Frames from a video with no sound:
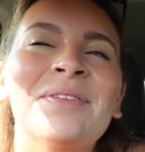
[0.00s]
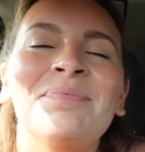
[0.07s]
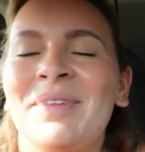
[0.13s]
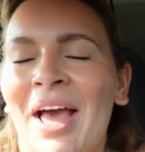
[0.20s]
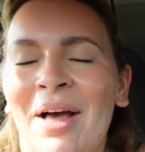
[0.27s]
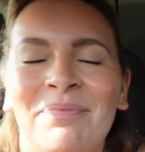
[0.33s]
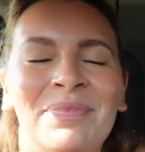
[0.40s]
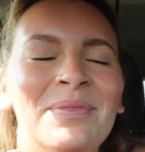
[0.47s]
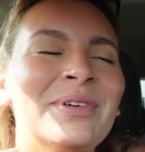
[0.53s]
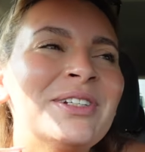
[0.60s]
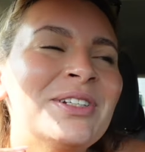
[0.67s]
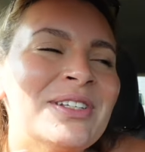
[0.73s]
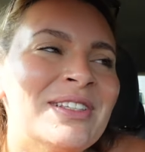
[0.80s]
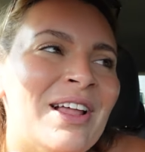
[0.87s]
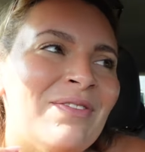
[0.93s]
yeah, was
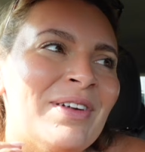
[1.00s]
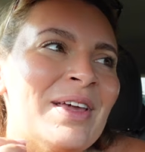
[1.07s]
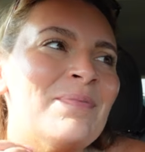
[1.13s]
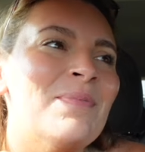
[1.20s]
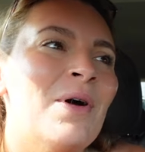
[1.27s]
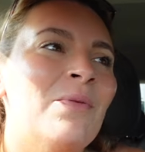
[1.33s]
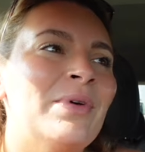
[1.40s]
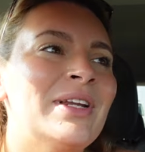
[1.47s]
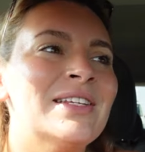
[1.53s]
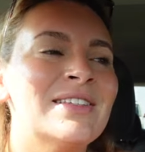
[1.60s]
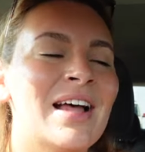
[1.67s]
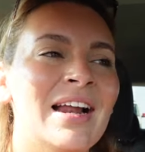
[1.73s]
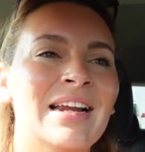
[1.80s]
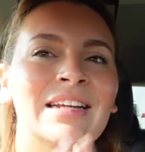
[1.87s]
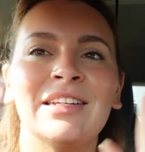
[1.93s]
just lovely. But we
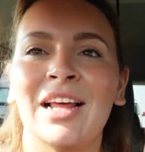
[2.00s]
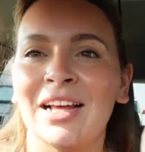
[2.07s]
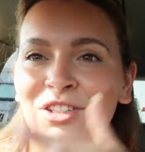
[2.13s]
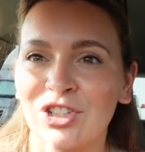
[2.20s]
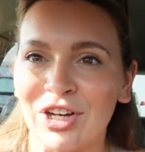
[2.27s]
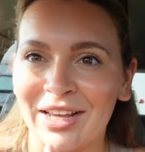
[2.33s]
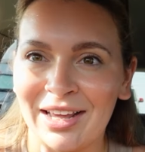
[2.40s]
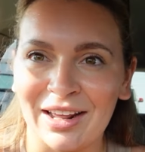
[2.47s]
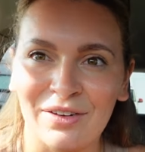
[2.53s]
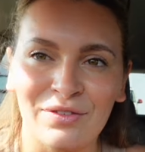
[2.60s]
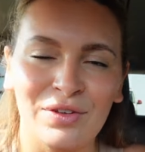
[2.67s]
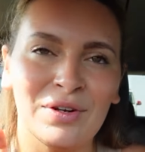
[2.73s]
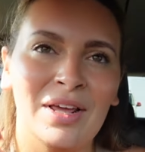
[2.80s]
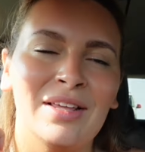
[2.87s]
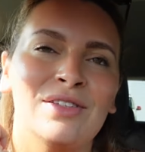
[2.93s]
decided as Jake had a
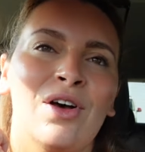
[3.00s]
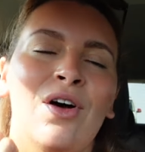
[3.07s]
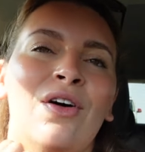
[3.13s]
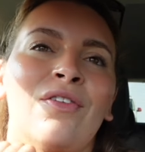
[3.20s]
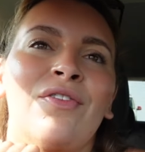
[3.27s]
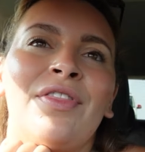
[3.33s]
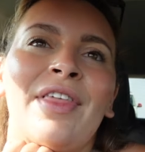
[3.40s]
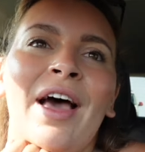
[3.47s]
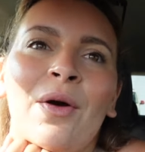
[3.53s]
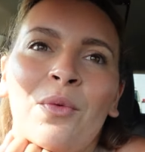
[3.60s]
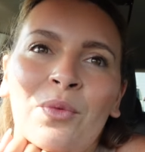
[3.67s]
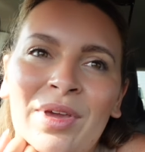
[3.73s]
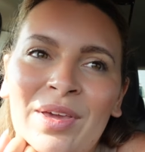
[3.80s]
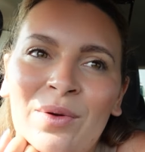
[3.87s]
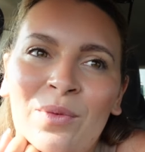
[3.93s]
few days off that
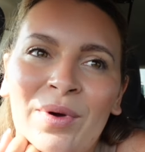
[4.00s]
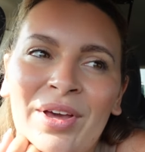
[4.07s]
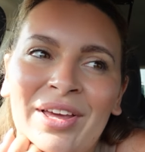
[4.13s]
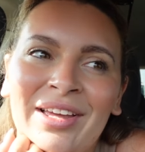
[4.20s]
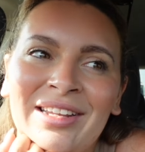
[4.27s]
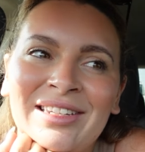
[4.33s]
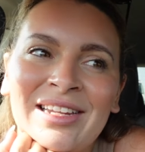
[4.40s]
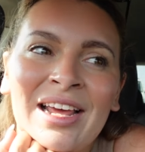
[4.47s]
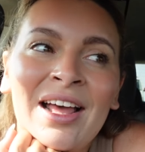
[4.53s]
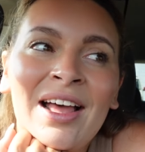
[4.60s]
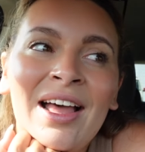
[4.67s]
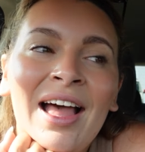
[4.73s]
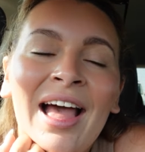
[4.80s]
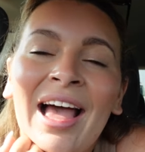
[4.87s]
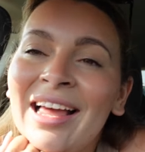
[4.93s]
we would
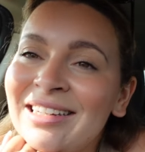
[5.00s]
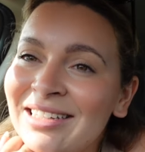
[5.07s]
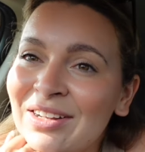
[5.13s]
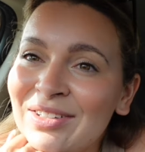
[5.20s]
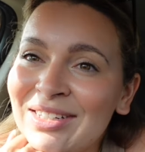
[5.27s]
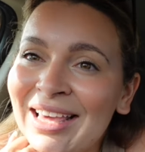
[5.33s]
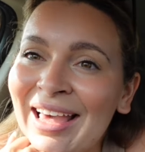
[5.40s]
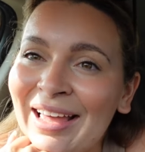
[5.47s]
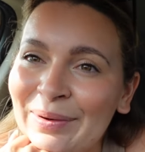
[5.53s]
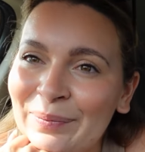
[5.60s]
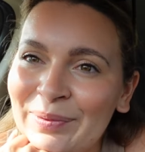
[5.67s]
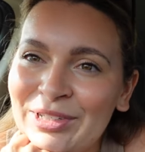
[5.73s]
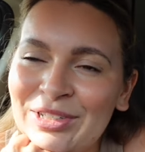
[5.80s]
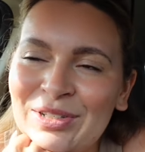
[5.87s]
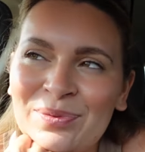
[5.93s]
head down to Kent,
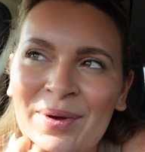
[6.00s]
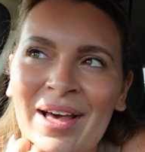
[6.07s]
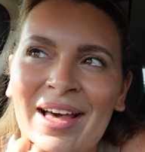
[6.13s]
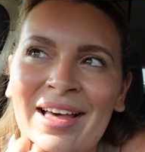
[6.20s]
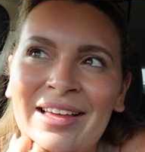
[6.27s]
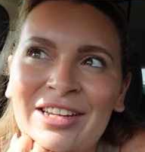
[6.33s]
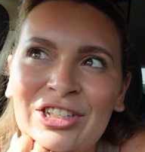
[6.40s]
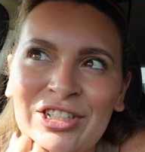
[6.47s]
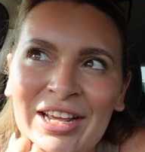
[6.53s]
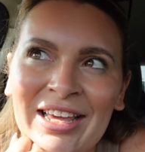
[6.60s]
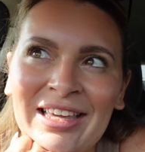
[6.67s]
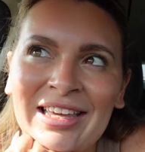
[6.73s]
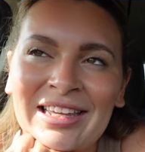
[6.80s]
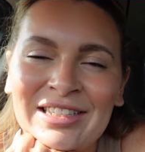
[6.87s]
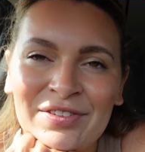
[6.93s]
which is where
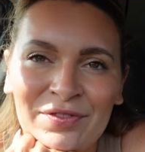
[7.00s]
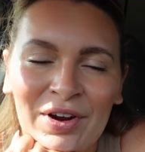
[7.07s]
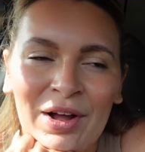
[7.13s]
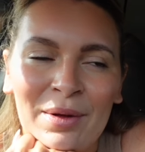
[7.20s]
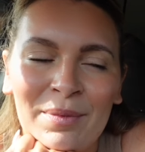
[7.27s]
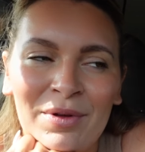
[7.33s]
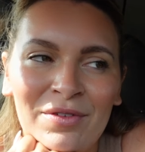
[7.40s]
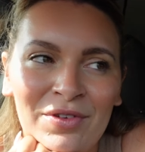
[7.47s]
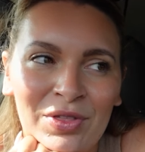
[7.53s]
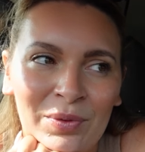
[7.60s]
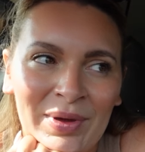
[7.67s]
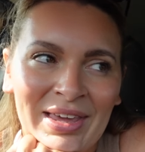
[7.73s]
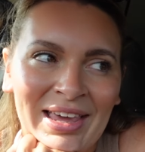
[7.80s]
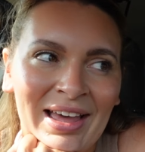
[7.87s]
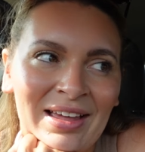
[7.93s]
Jake is from, for the
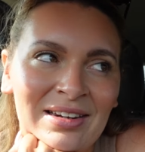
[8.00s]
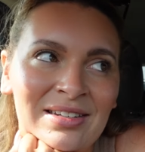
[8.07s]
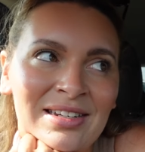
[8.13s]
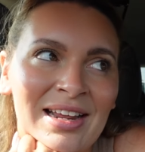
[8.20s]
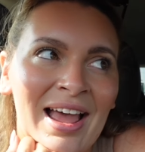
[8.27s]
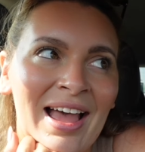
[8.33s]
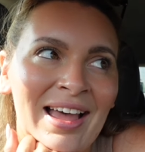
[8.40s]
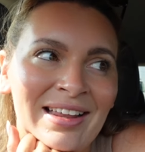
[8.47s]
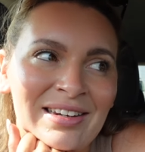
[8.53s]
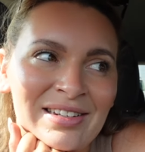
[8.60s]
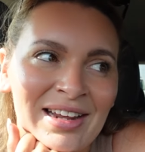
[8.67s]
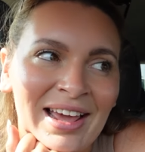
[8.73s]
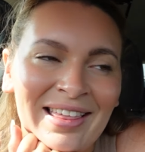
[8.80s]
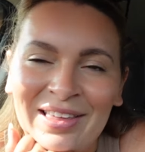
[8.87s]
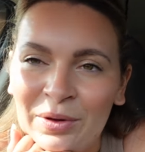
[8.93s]
weekend. And
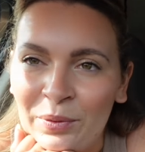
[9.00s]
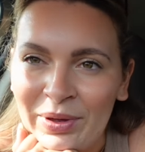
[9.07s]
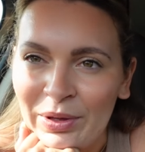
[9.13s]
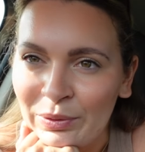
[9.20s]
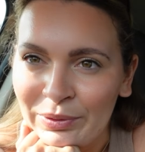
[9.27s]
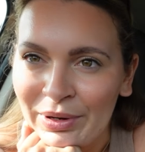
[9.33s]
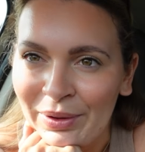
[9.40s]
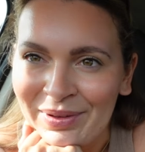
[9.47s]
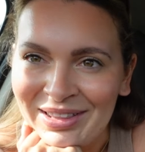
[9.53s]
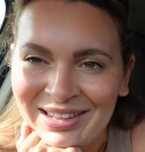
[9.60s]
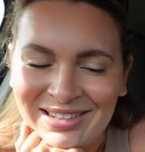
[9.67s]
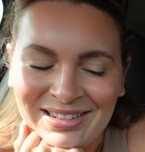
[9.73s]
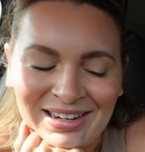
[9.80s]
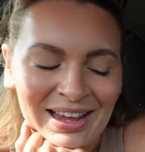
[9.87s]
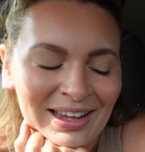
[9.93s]
I think we all know at
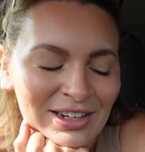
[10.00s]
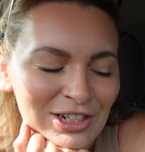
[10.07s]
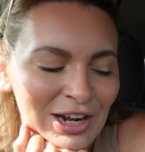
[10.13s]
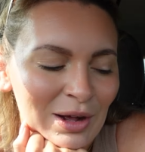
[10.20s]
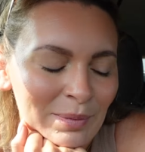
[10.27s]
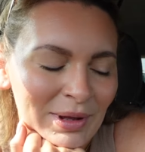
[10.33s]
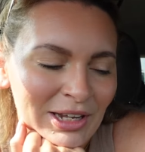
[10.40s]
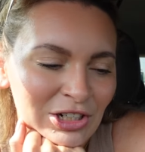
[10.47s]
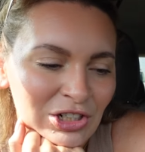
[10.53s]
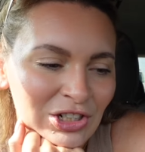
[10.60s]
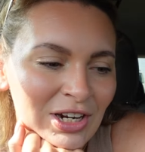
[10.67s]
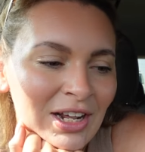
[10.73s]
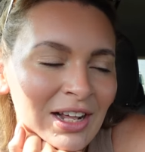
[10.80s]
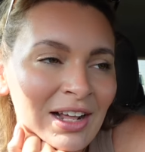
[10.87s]
this stage how much